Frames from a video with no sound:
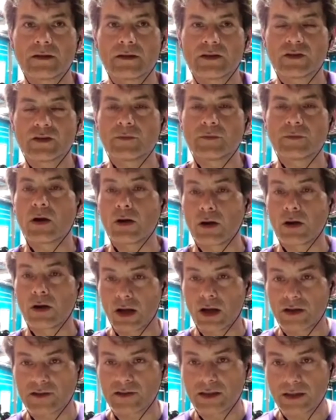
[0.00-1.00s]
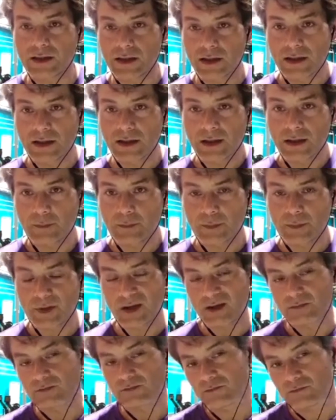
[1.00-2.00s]
demoralizing.
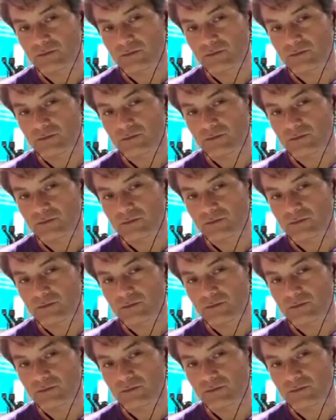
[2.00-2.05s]
But